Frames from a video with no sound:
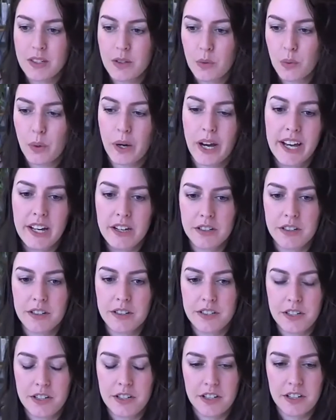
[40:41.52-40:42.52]

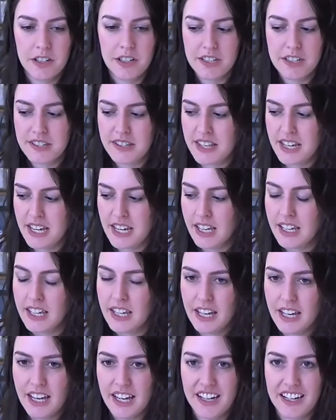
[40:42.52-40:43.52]
Wild, her, it's The
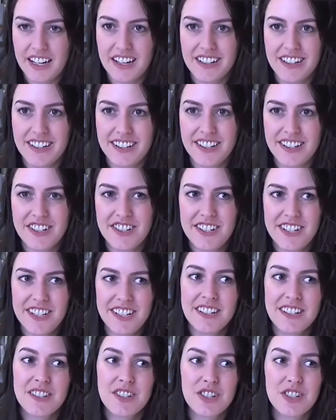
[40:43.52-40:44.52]
Inky Hand, and
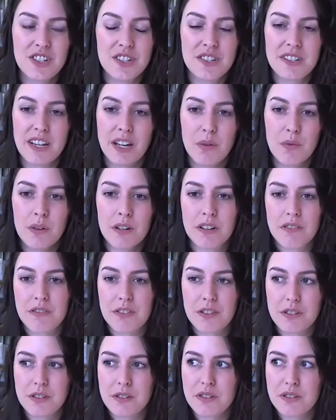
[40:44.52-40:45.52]
she is just like one of
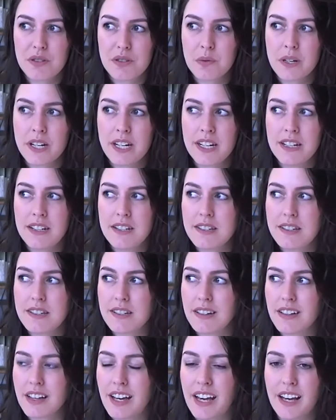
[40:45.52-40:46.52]
the
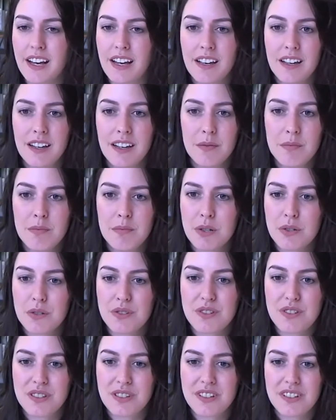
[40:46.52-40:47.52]
sweetest, like
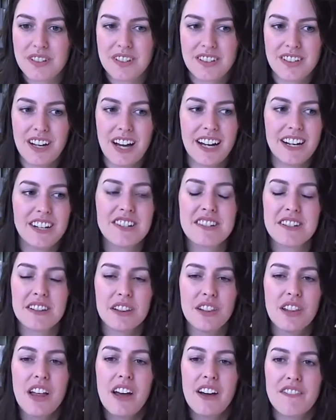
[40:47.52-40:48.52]
most, I just
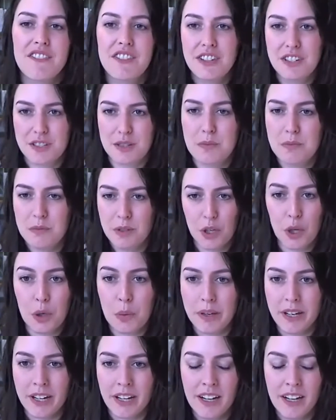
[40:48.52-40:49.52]
love this
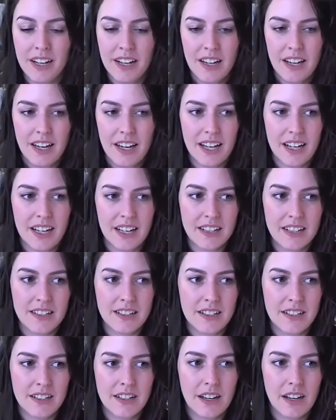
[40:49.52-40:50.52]
human.
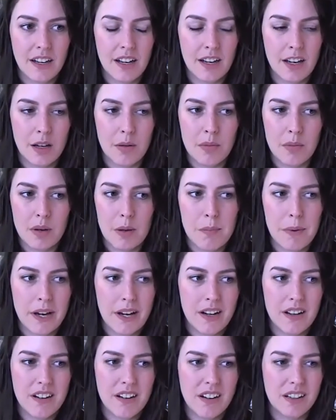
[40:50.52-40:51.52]
And um,
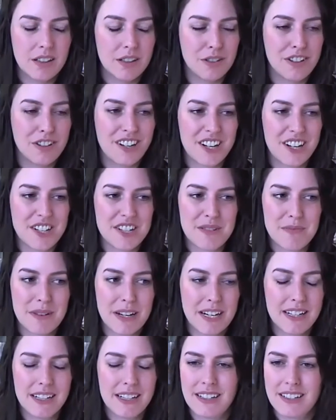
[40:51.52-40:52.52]
about, oh gosh,
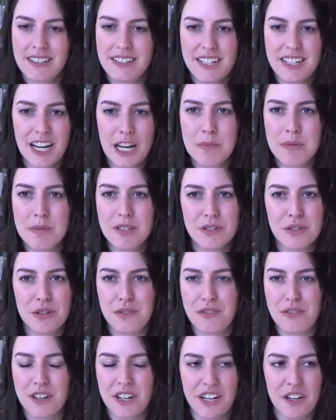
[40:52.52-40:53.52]
my time is so
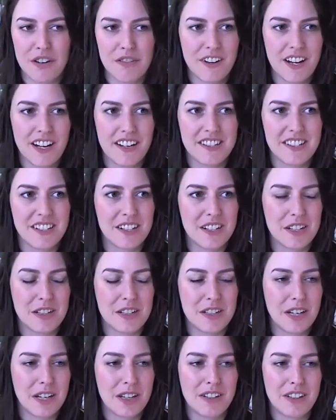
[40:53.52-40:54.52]
funny how fast it
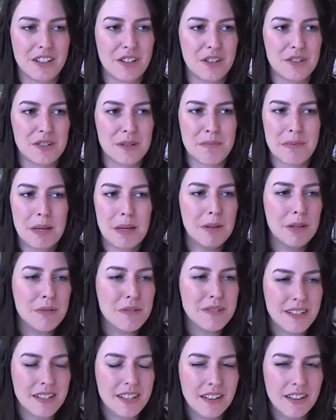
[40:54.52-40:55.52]
goes. Maybe it
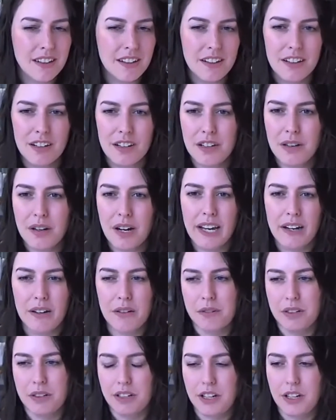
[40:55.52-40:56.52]
was a year ago, I
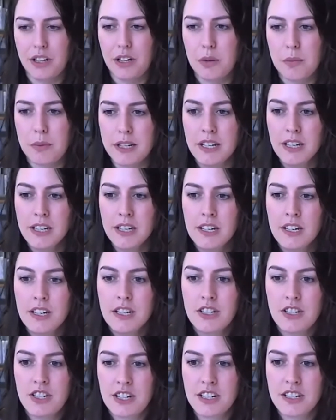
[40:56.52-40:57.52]
don't really know, but
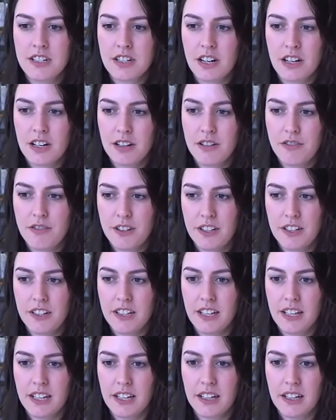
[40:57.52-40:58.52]
she started
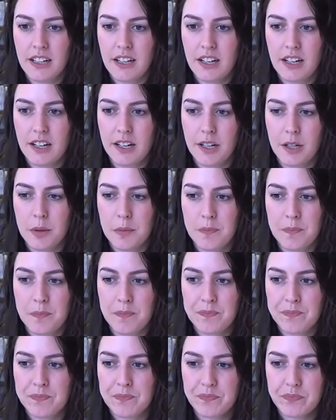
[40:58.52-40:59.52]
feeling
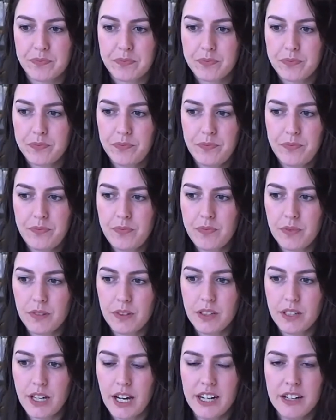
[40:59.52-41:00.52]
um,
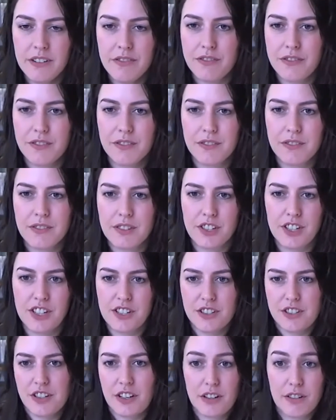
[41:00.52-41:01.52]
kind of, she
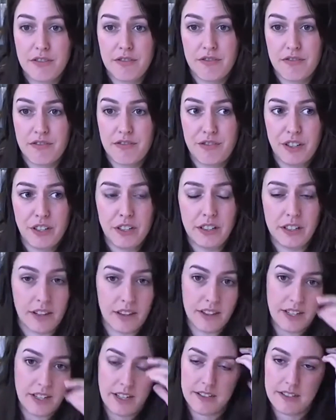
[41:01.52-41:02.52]
just started feeling
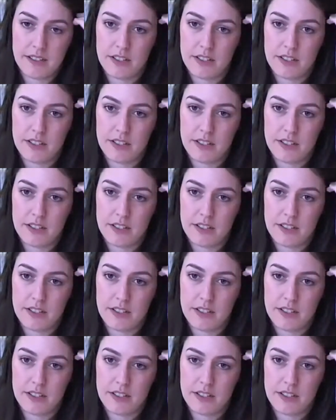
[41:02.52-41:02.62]
things,